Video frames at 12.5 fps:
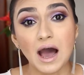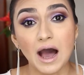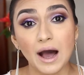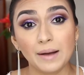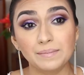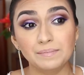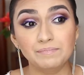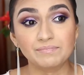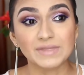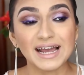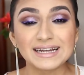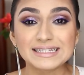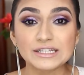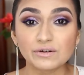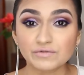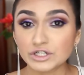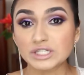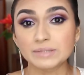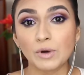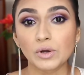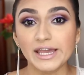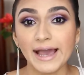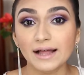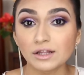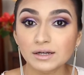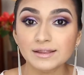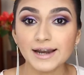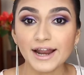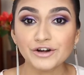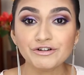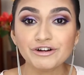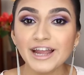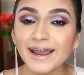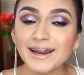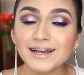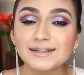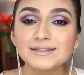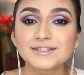kind of silver smoky eye look that I'd created.